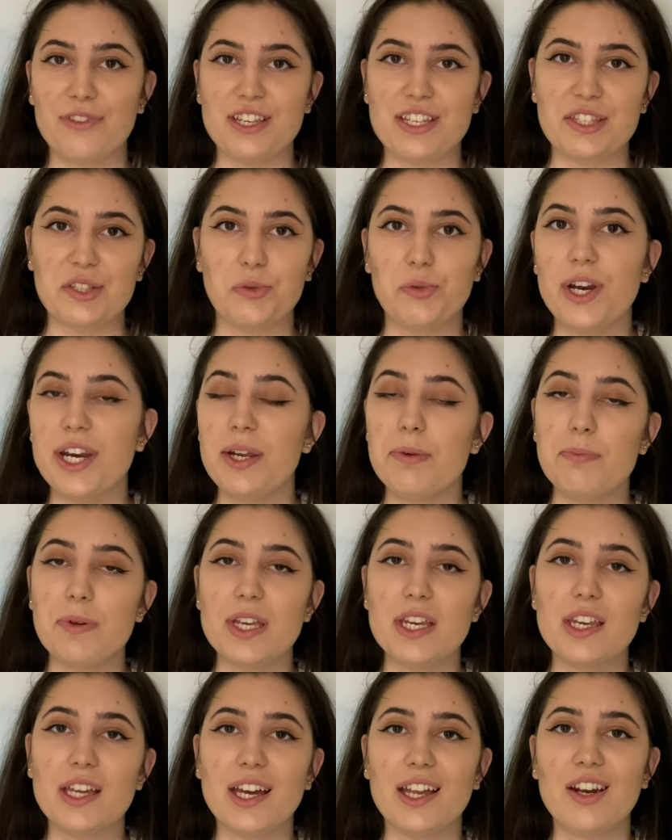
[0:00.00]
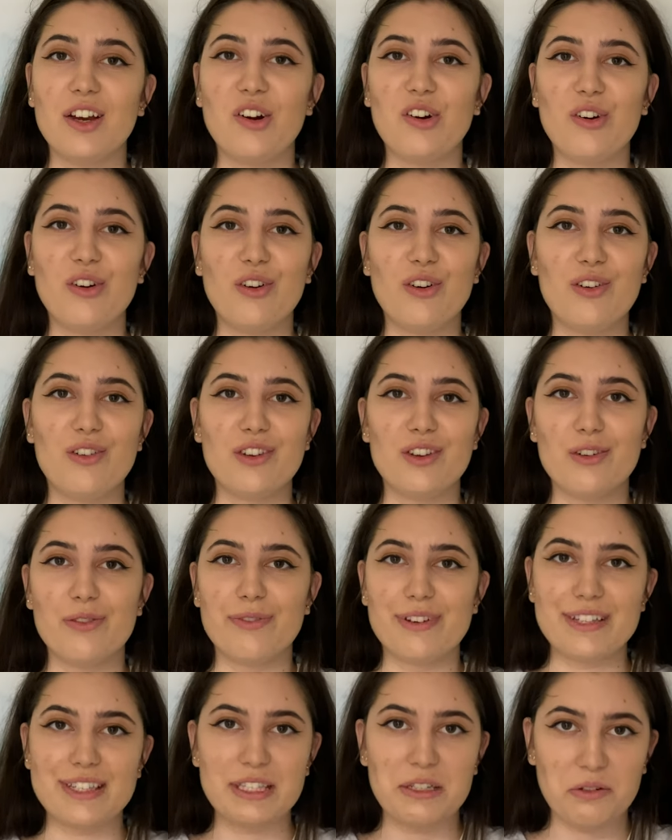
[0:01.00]
this great opinion on
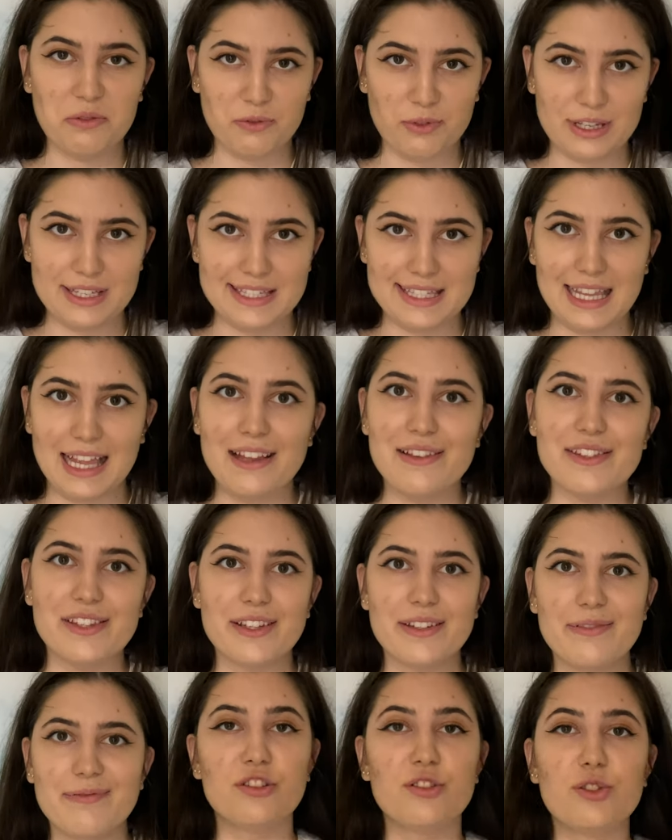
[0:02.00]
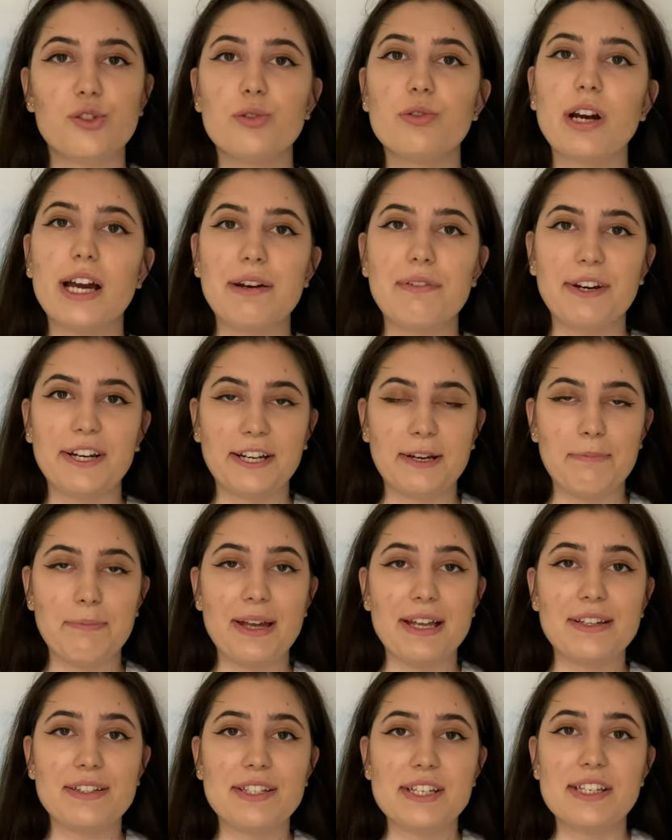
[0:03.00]
University of West London do I
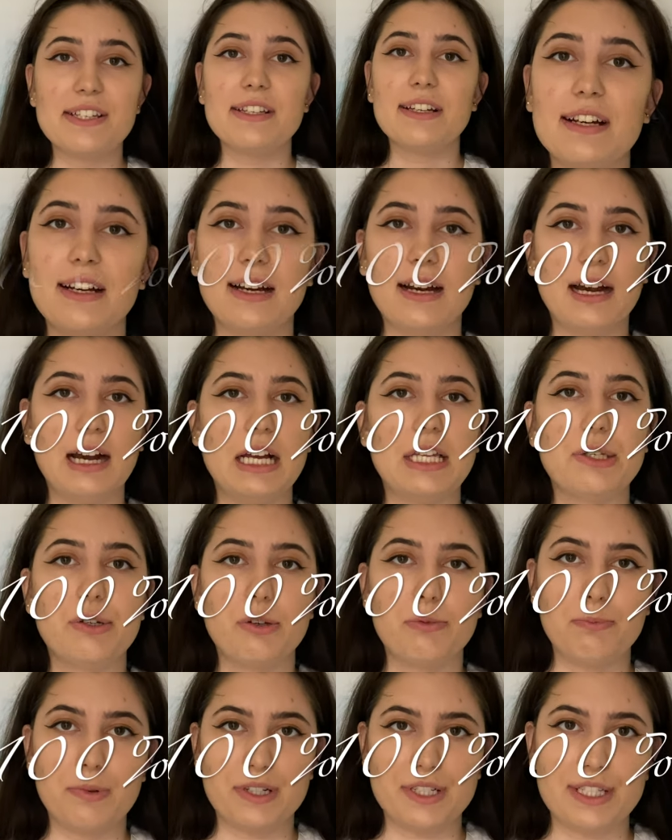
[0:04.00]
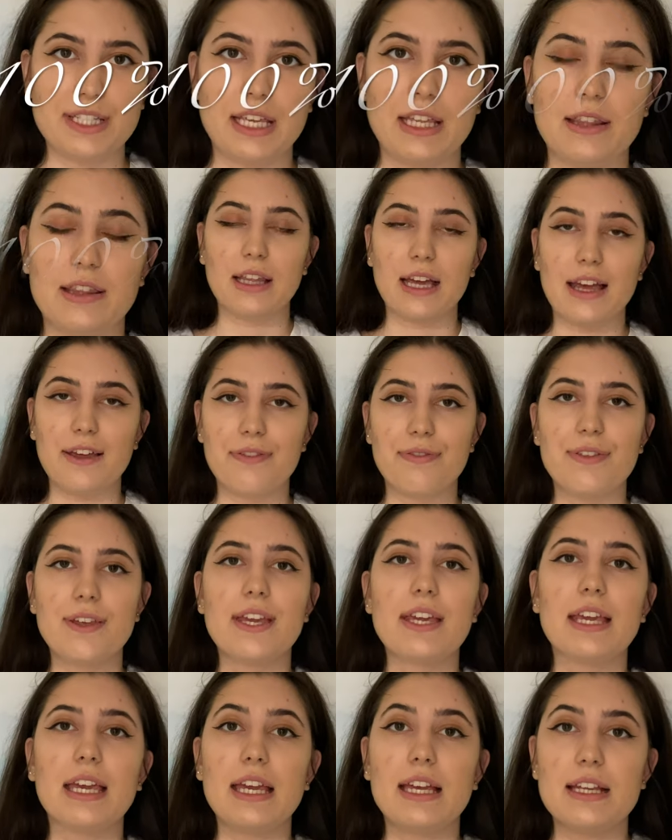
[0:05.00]
recommend it? a hundred percent I
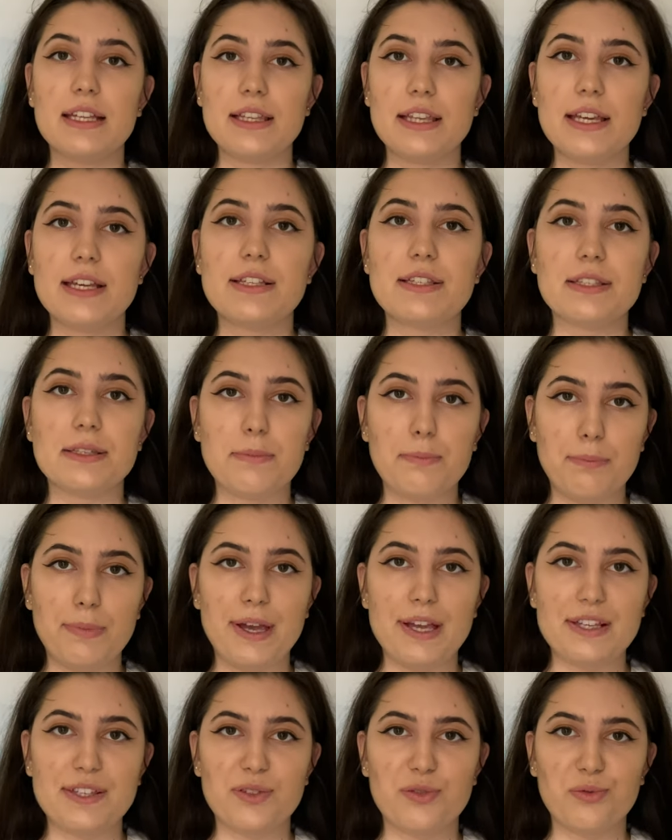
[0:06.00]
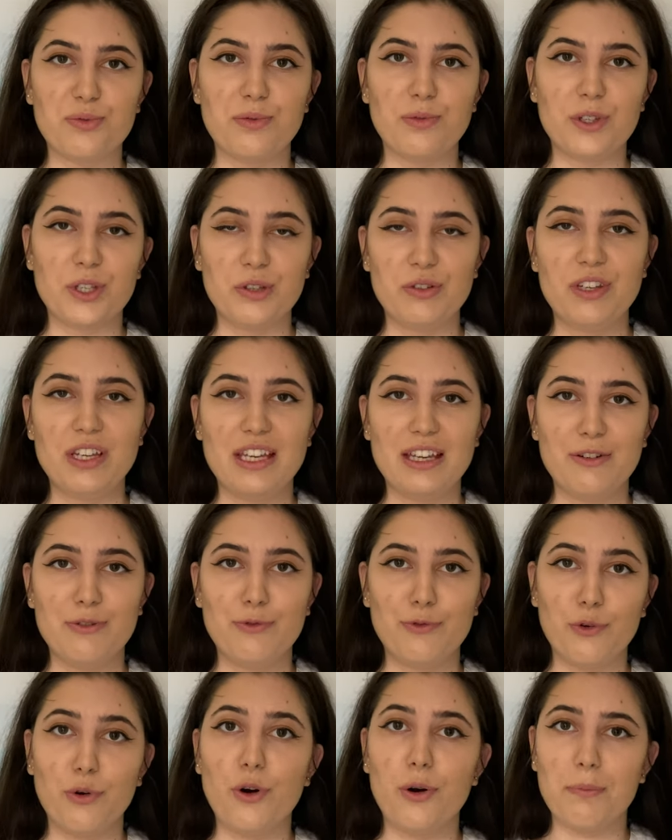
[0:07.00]
think it is the best uni
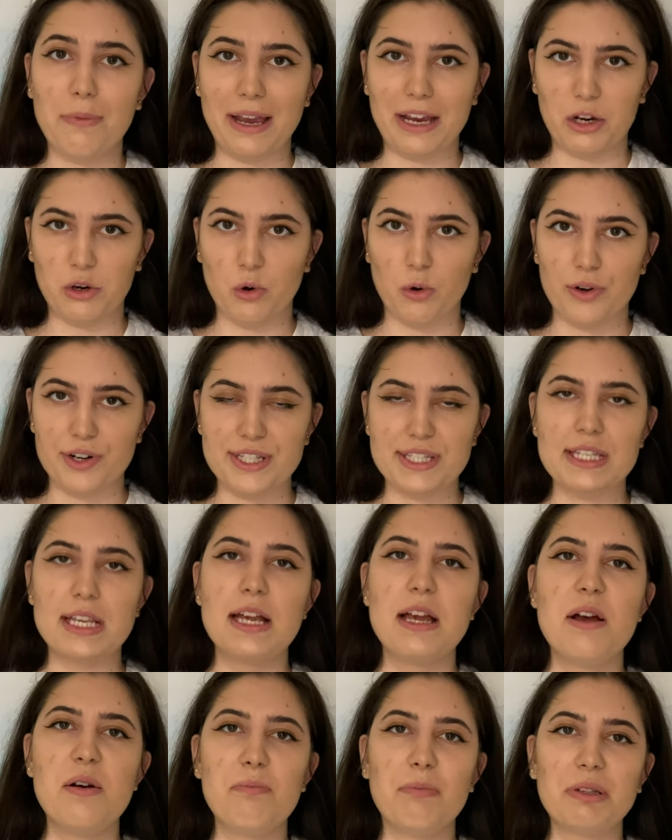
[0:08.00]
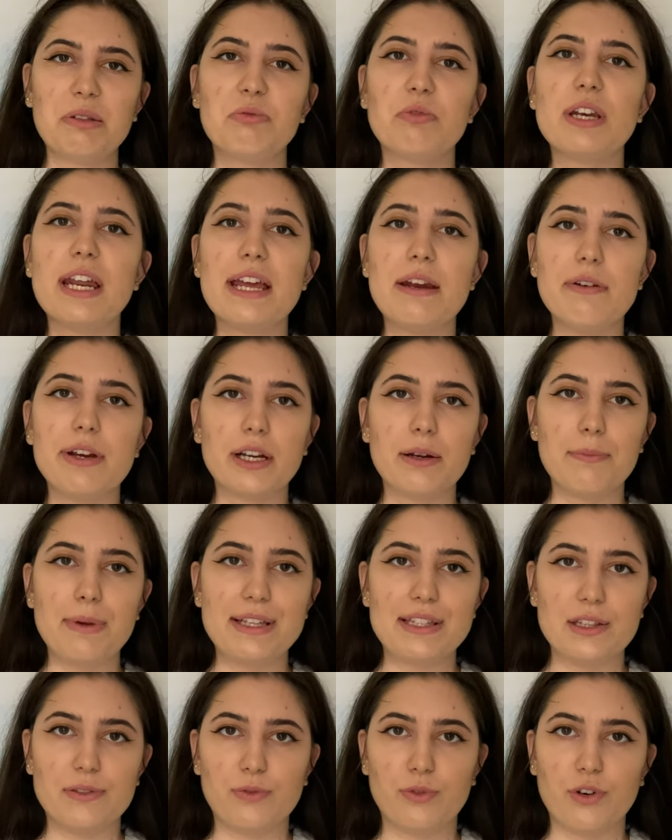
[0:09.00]
for my course but would I
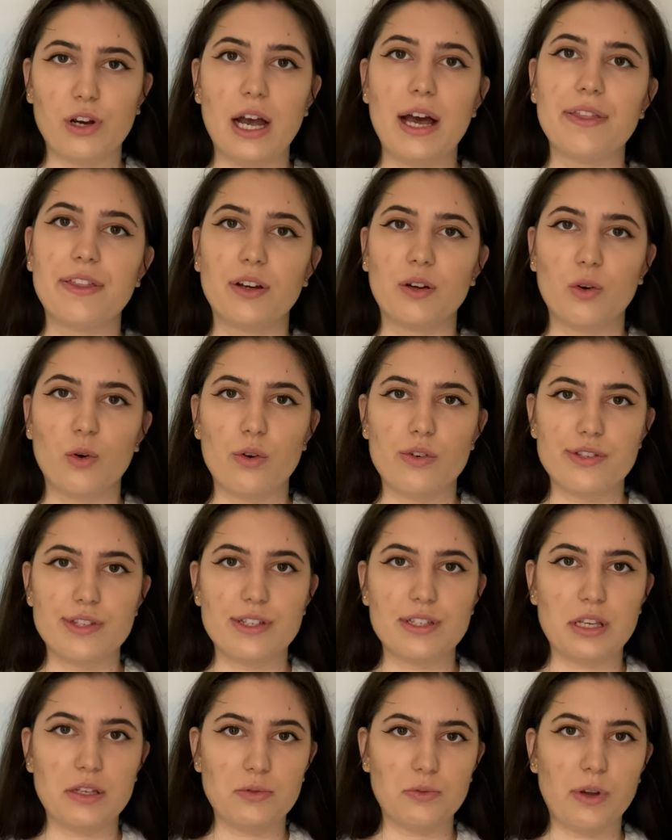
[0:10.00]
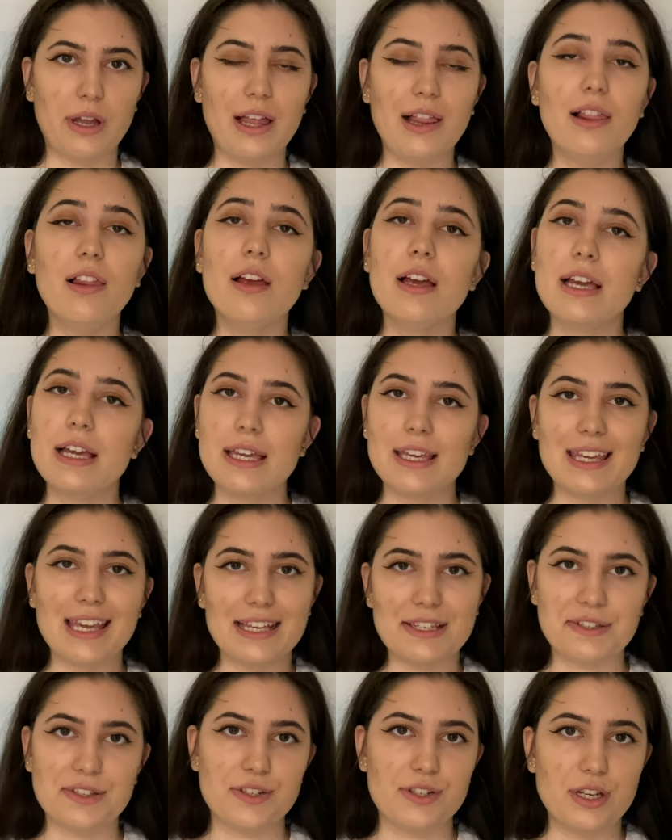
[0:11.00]
recommend it for other courses as well?
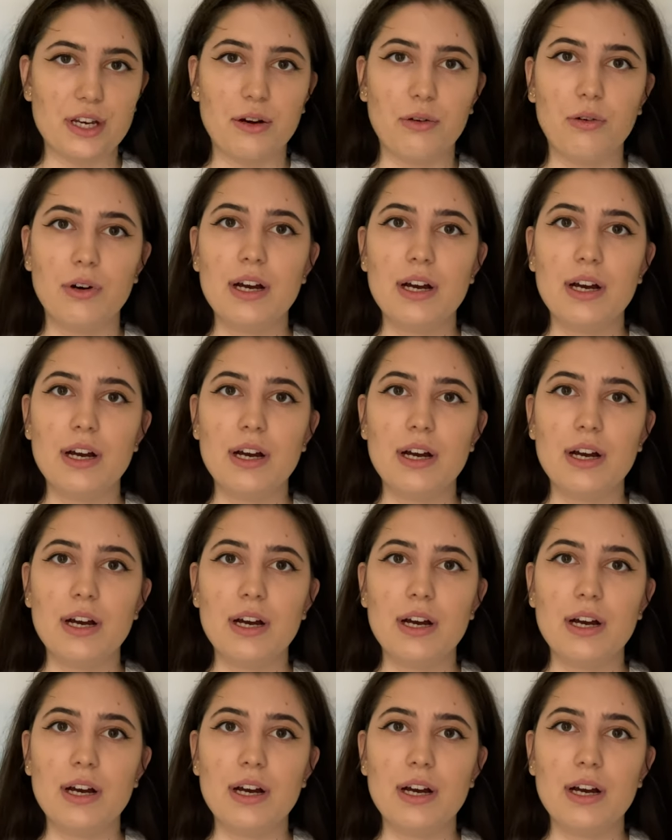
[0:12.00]
yes and no